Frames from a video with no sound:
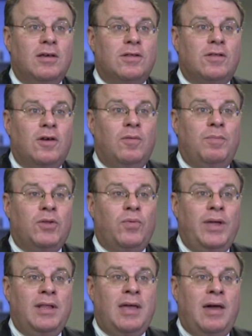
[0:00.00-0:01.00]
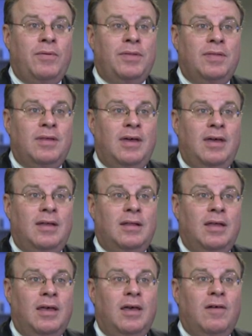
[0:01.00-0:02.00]
So between now and
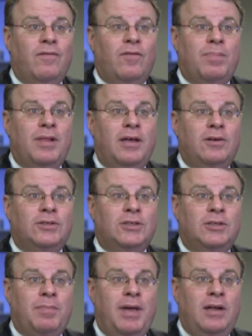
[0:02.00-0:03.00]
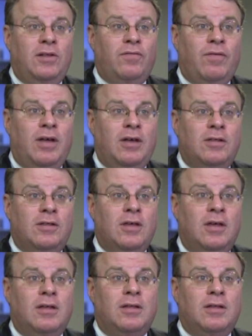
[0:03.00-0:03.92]
then, for players in the pennant race,